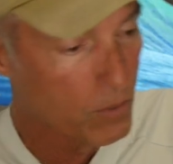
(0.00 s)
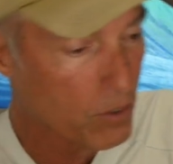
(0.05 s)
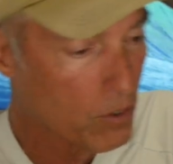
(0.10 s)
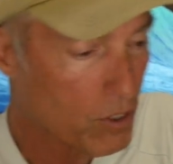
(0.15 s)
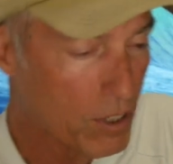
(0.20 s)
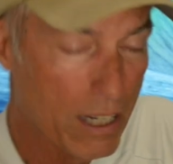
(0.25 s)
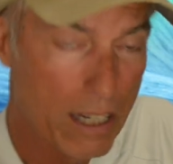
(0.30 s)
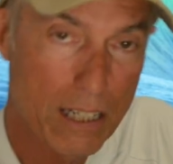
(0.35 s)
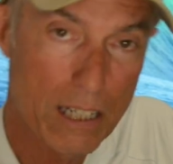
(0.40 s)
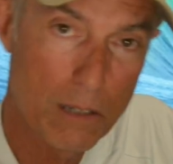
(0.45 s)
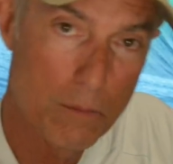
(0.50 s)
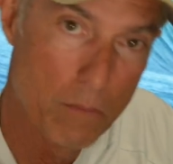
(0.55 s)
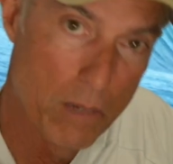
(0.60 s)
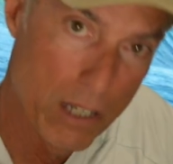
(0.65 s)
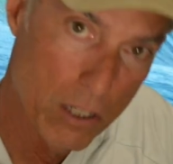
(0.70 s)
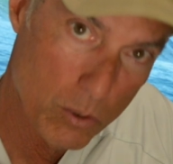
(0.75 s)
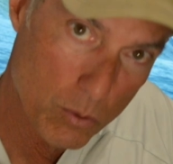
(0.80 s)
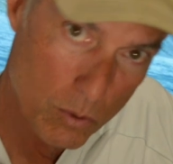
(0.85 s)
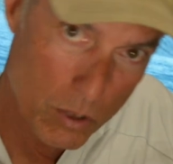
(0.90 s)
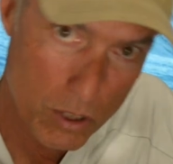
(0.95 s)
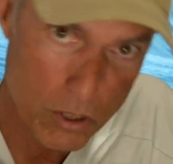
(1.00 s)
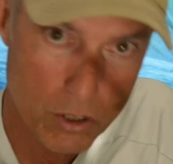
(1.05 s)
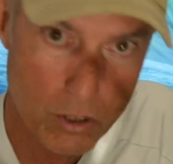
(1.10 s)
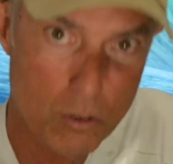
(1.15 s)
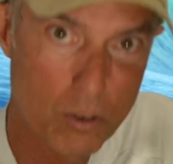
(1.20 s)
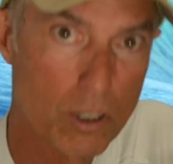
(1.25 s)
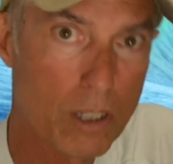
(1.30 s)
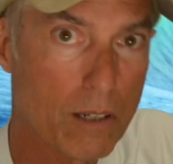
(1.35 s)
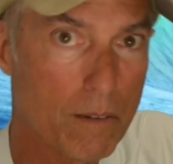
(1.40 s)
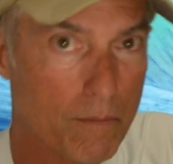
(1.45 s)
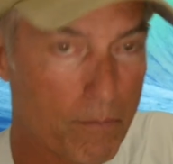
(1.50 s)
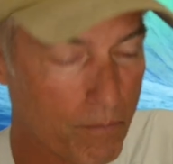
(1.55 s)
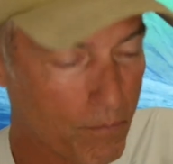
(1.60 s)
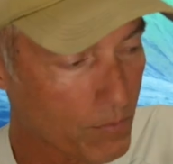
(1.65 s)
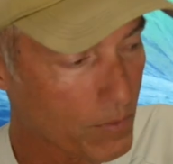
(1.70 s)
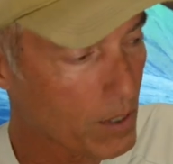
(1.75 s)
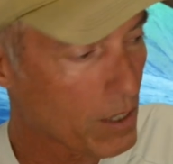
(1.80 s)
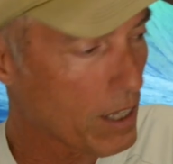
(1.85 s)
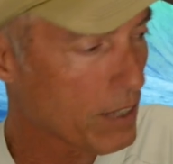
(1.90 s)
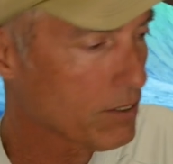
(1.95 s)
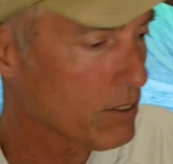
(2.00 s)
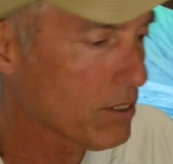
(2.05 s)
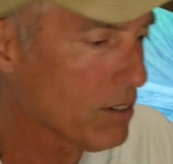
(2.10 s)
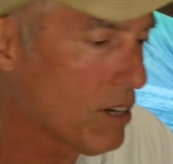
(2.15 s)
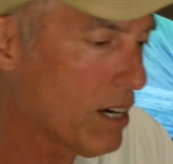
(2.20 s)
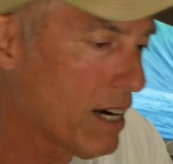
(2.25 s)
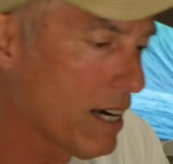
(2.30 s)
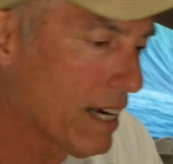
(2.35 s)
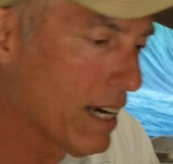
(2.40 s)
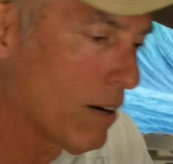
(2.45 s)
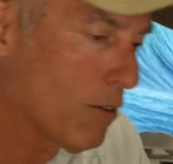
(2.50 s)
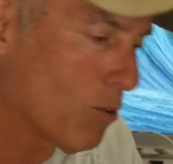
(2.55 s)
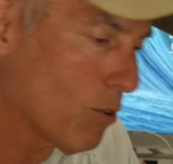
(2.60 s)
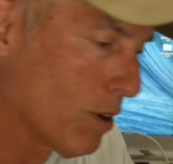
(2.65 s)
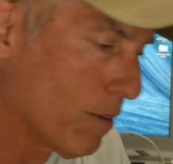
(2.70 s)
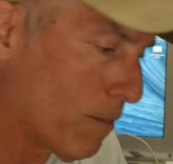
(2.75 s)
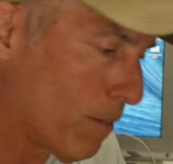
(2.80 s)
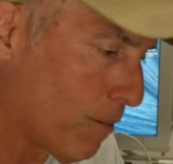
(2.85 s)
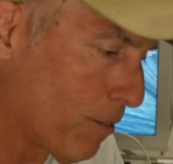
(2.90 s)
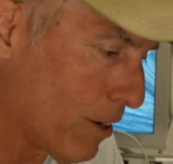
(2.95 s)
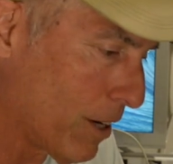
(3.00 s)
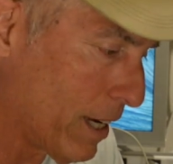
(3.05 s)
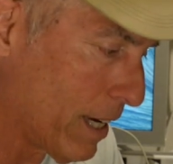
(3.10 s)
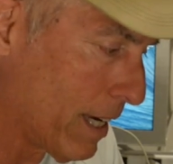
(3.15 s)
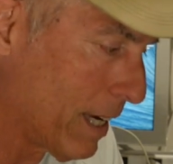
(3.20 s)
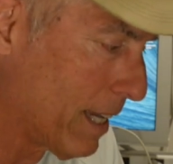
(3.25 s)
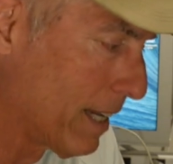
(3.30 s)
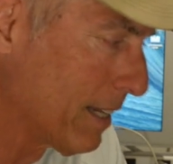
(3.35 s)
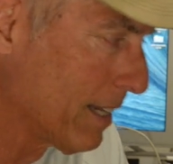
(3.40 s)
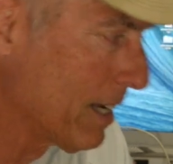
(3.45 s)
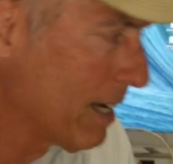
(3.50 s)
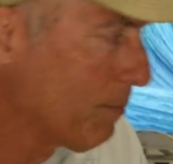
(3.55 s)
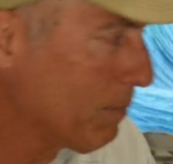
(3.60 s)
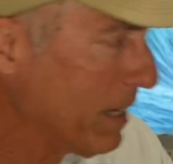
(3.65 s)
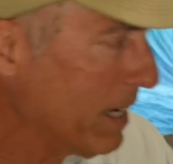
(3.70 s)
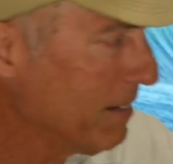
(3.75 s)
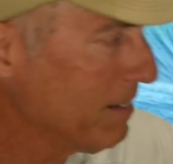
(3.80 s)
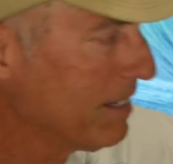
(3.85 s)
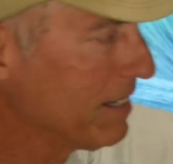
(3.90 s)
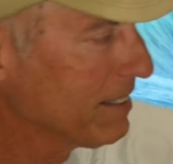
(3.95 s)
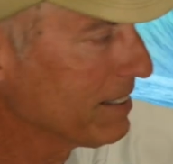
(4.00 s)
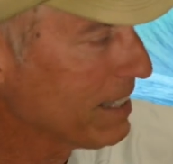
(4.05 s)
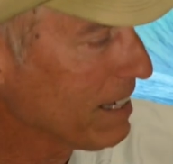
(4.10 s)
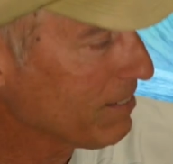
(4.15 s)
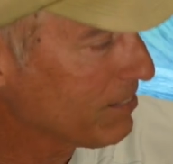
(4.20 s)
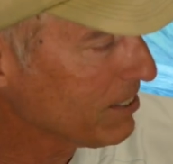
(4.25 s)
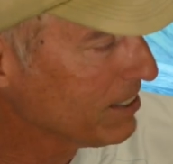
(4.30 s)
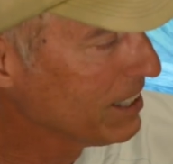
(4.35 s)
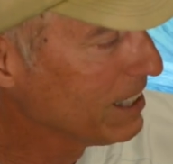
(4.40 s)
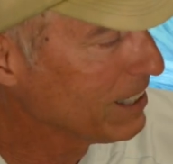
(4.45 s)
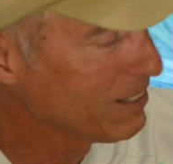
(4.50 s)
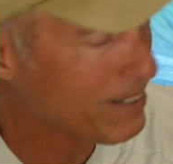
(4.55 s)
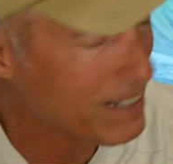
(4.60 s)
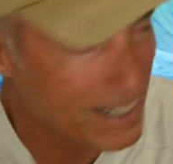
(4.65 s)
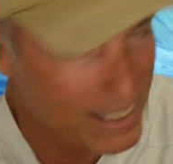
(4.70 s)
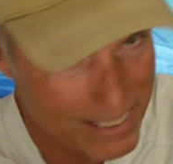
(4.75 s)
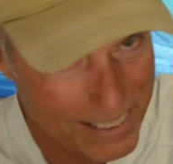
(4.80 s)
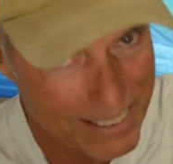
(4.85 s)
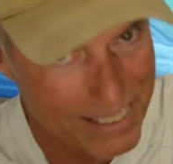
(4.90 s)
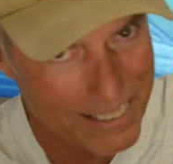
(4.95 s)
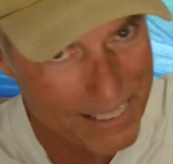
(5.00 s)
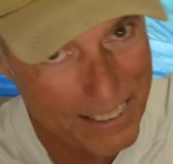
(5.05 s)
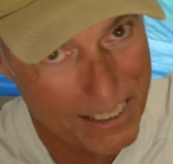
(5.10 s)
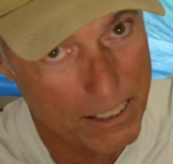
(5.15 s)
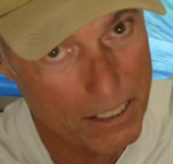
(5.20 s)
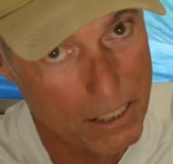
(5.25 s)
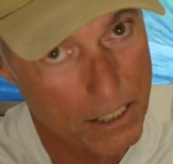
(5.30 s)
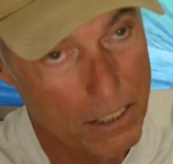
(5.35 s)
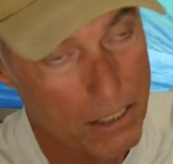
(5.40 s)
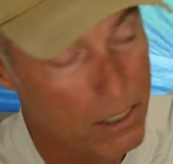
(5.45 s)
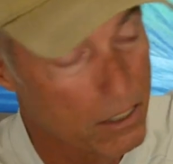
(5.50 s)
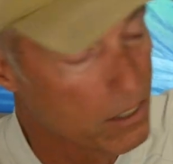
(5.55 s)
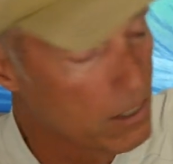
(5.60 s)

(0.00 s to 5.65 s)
you're not gonna miss when you strip. So I got one friend, I'm named this after him actually, it's Clint.